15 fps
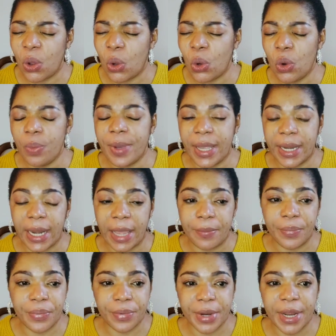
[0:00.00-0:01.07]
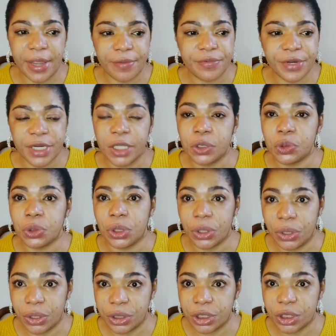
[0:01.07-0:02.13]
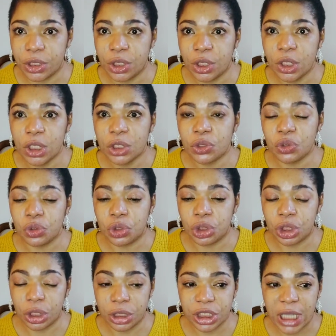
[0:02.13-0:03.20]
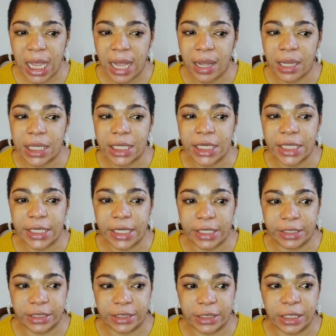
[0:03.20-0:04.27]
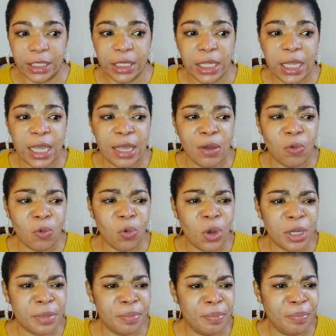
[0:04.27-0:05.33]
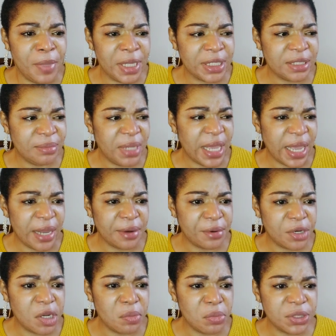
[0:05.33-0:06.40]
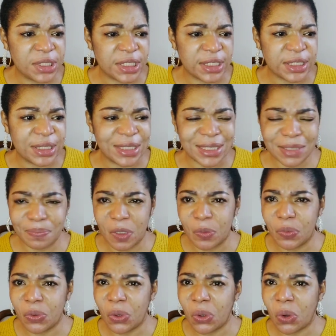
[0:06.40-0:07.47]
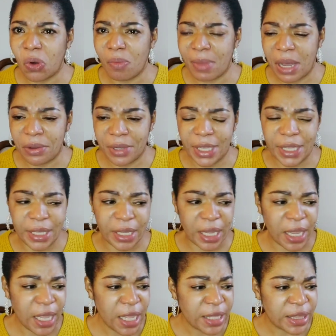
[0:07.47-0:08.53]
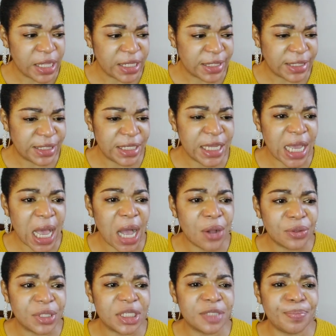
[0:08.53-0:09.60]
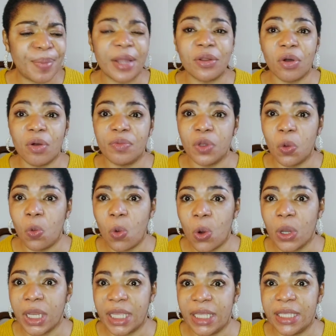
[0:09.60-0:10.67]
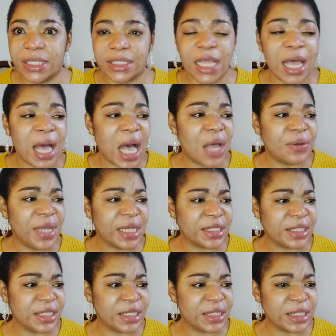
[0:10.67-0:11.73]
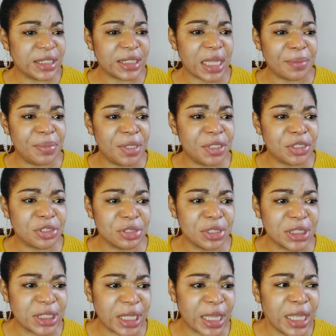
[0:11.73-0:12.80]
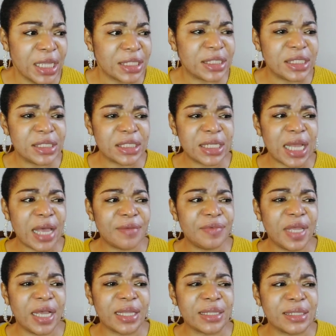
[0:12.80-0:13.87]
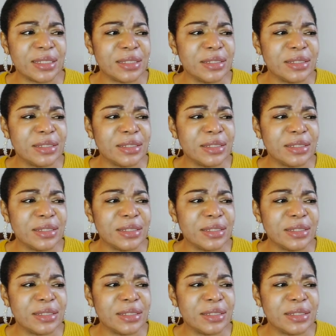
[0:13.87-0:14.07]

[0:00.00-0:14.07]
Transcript: hope and I pray every day to God to touch our leaders. What makes me angry the most is these people come out here. They see how this part of the world is, how their citizens are being treated. Citizens have their